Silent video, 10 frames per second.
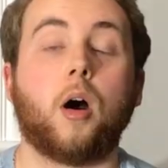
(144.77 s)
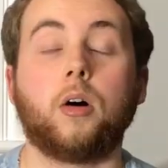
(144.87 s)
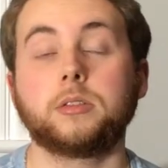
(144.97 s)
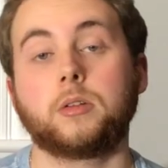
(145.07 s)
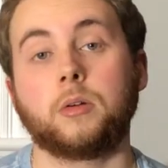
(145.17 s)

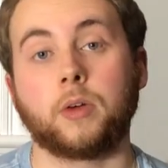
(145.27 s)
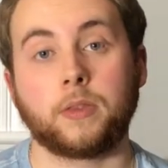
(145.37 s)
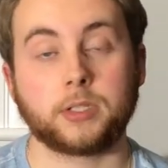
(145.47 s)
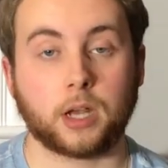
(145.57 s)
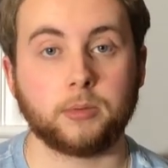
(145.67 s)
Also, around
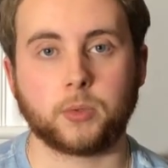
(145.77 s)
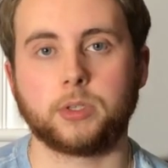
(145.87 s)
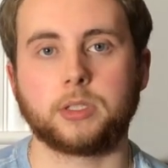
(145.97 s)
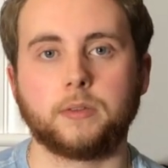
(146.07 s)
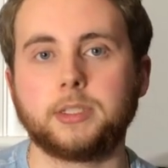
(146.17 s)
this time in
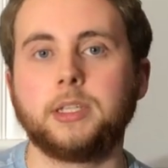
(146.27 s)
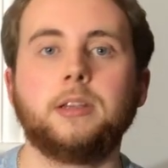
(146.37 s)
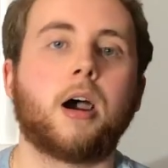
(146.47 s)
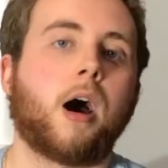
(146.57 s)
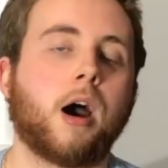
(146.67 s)

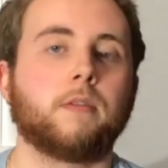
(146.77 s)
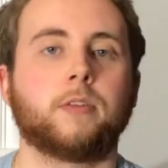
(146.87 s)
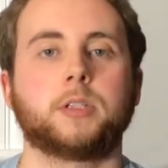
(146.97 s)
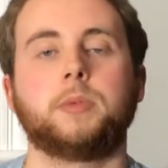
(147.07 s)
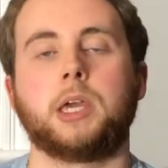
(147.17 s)
2017, I
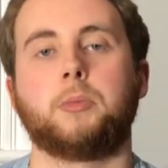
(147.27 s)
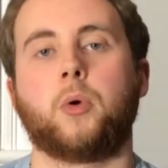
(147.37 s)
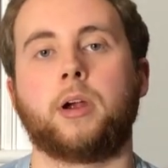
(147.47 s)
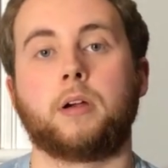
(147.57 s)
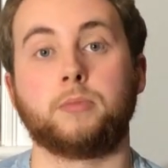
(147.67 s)
first became
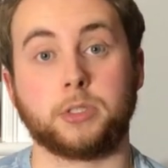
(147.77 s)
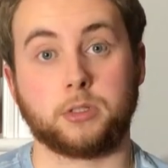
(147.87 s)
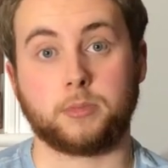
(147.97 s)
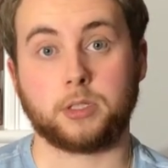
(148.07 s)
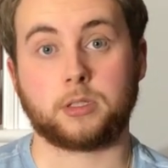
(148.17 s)
aware of Mr.
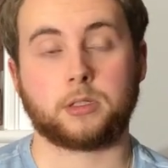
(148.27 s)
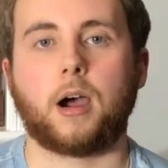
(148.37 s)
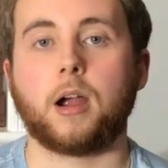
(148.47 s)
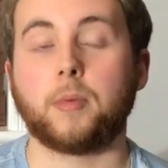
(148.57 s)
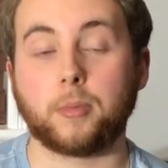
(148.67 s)
Beast.
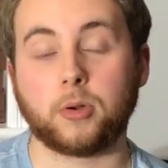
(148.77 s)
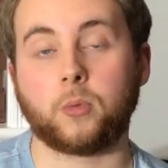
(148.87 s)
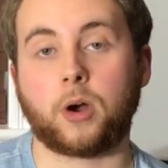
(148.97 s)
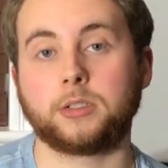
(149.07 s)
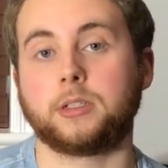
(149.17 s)
I remember
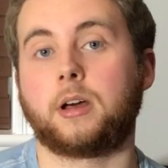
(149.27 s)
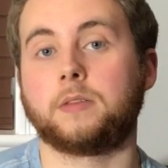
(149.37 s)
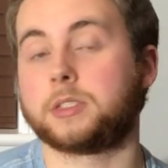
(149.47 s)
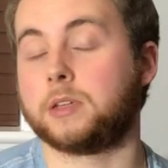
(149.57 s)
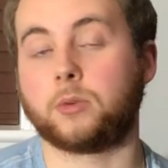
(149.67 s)
watching a lot of
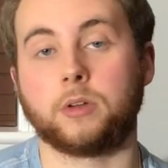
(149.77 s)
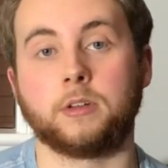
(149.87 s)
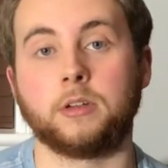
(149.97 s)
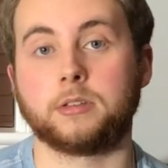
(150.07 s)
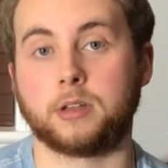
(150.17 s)
his giveaway
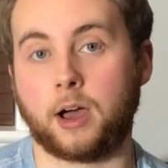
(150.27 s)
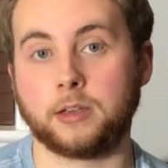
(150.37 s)
videos in high